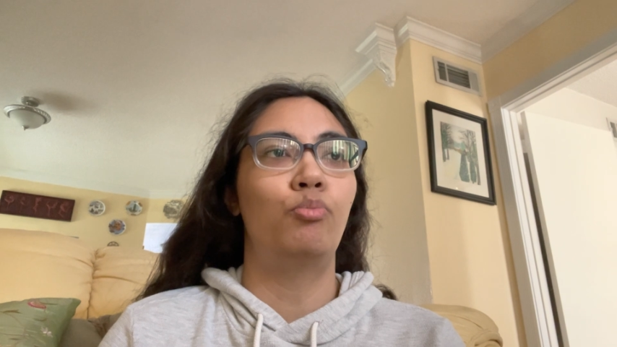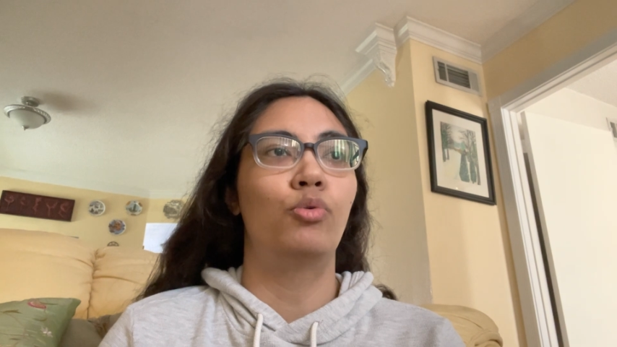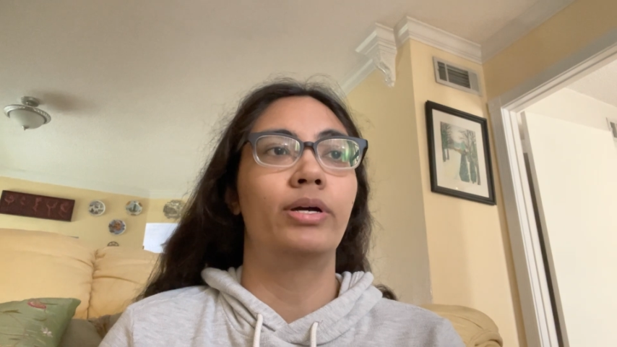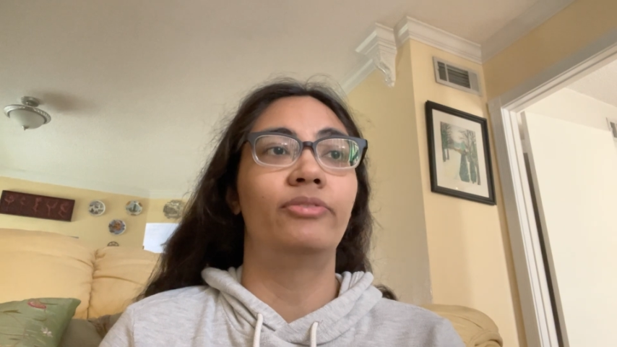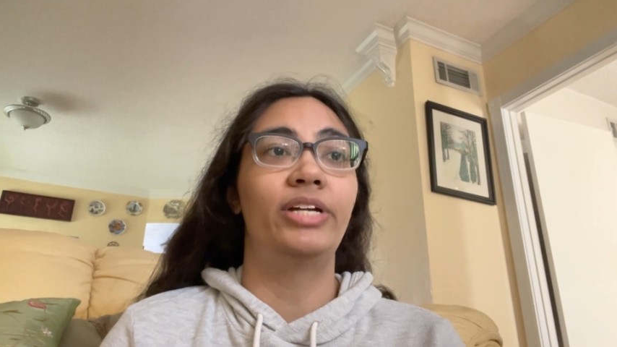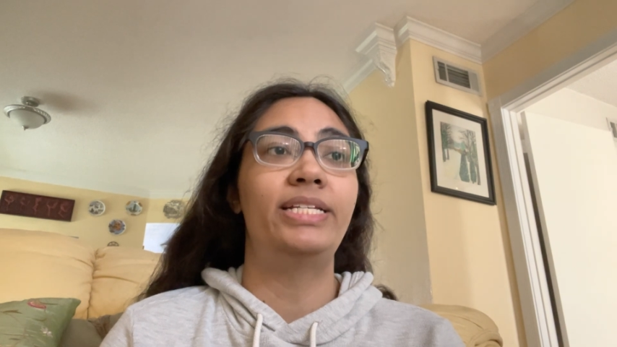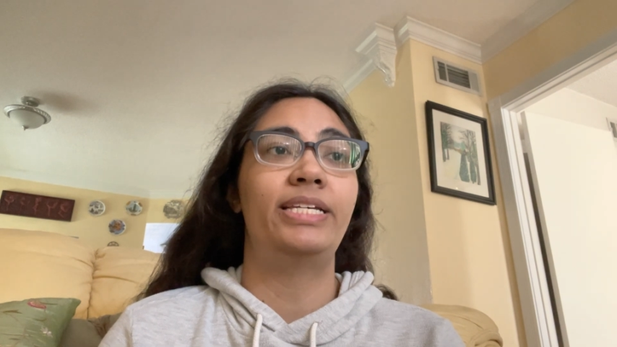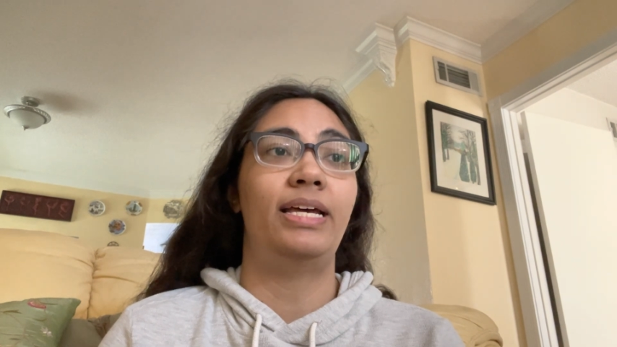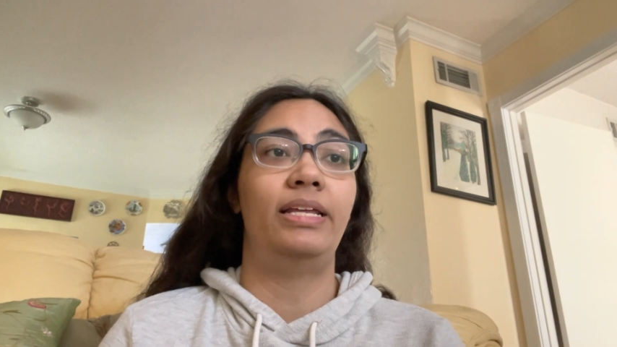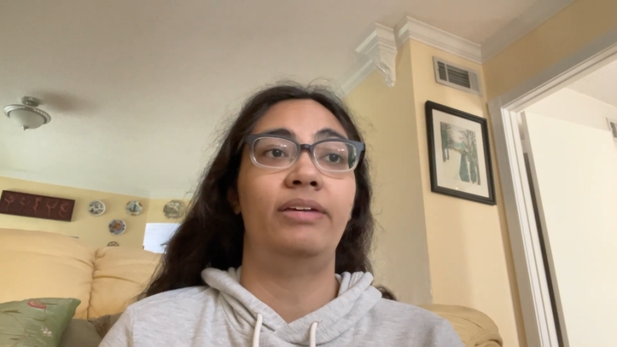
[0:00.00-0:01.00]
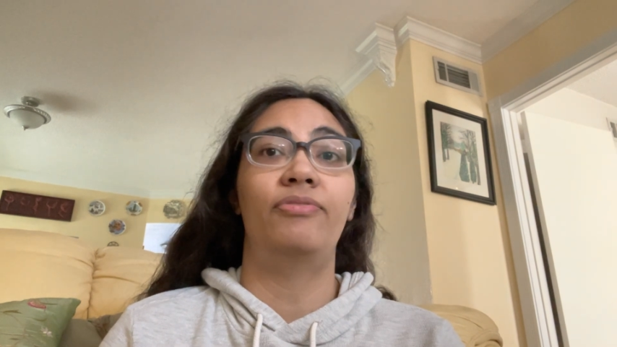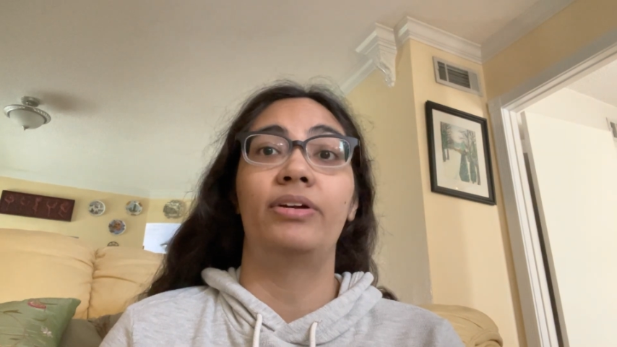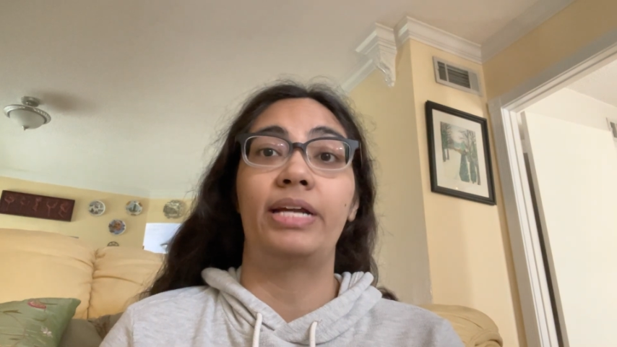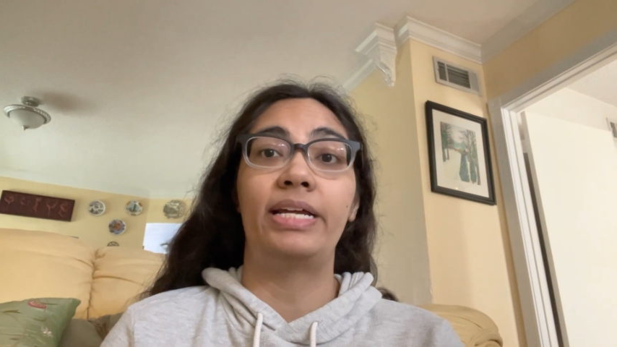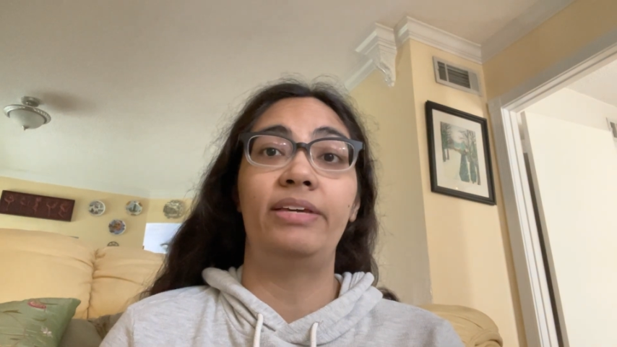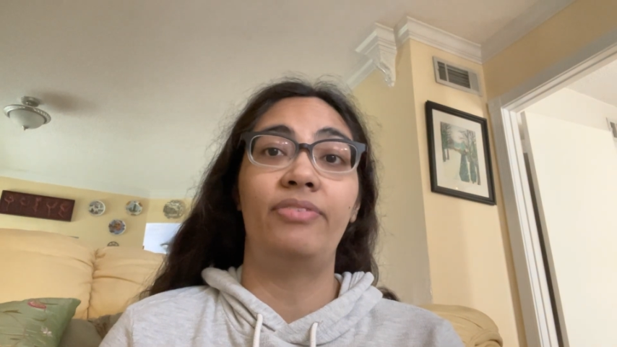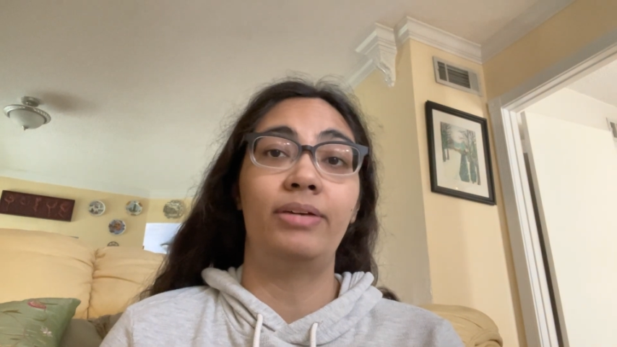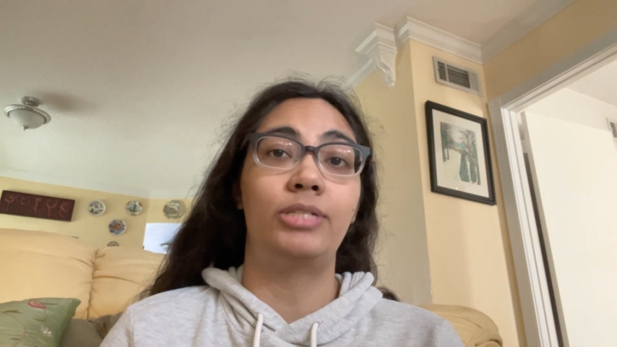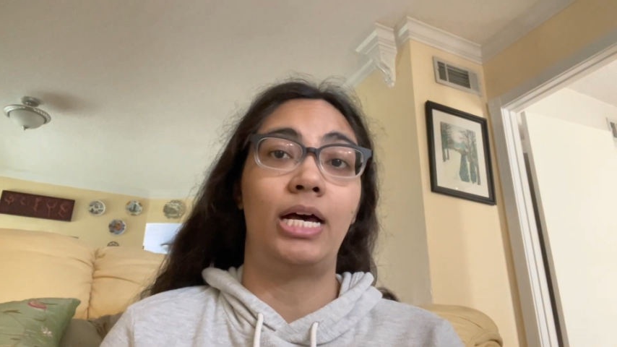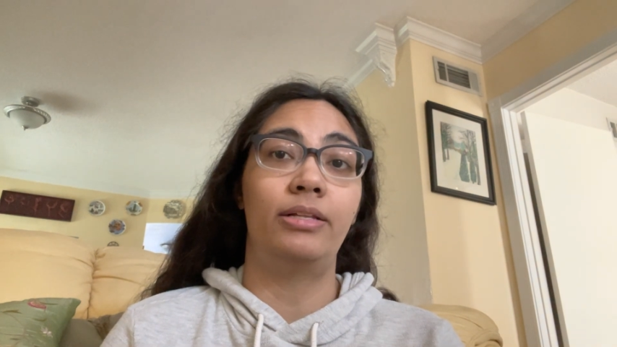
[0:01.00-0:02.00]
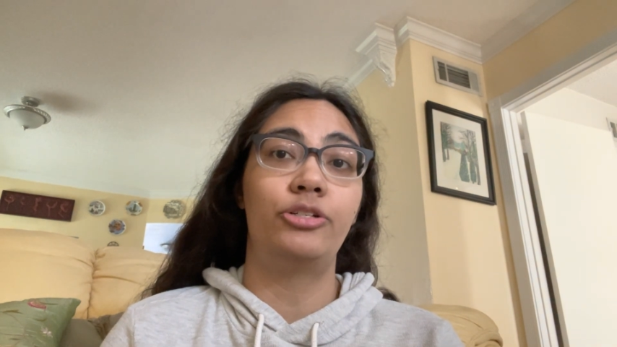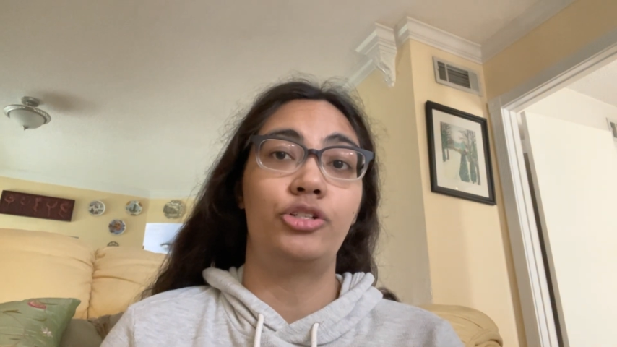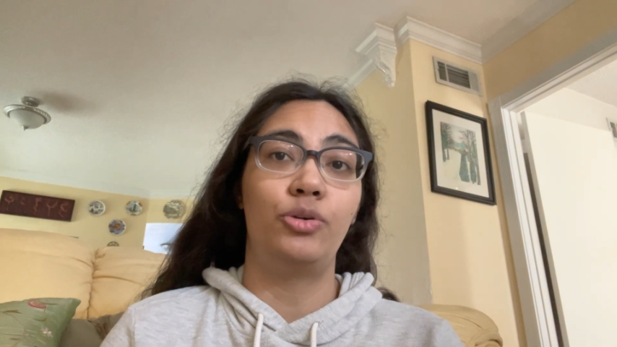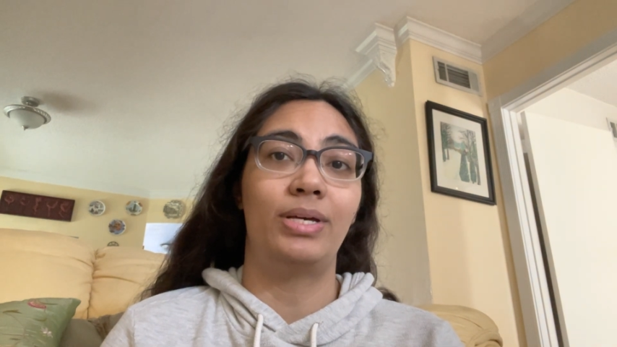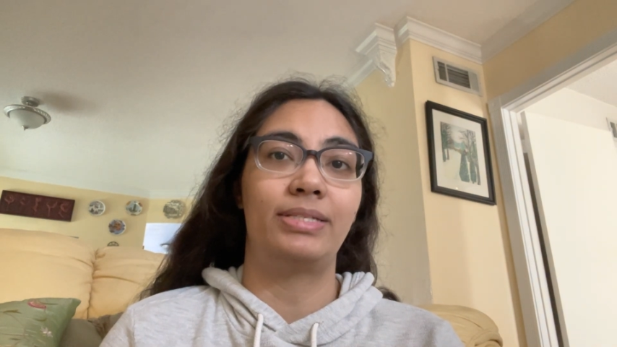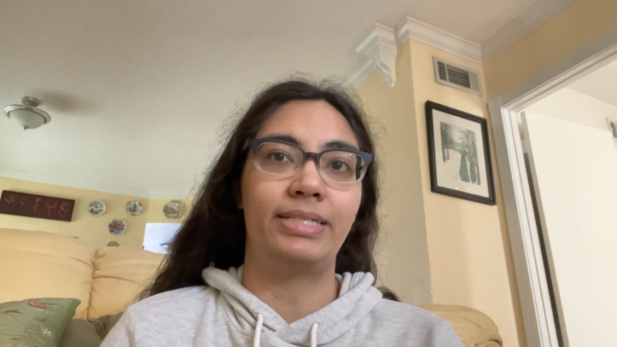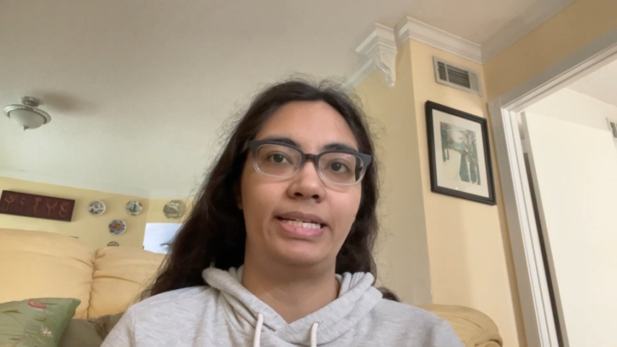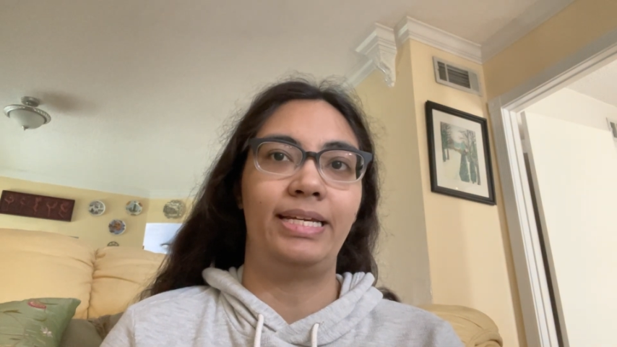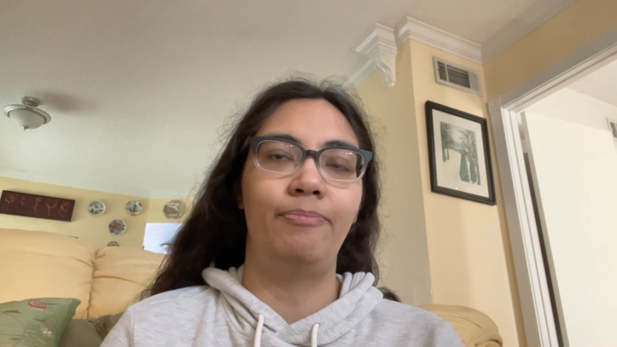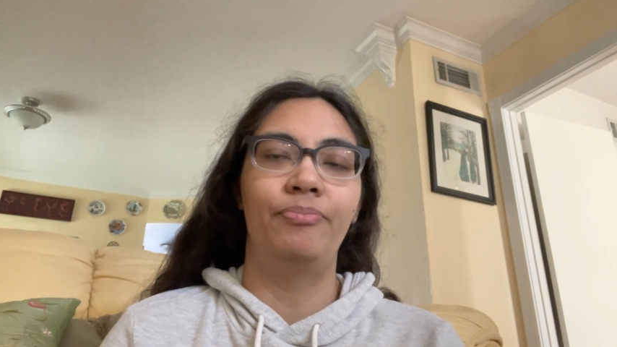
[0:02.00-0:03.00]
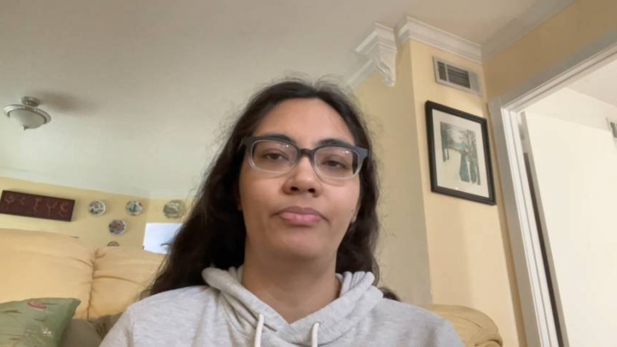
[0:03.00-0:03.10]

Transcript: were retailing for $95 USD.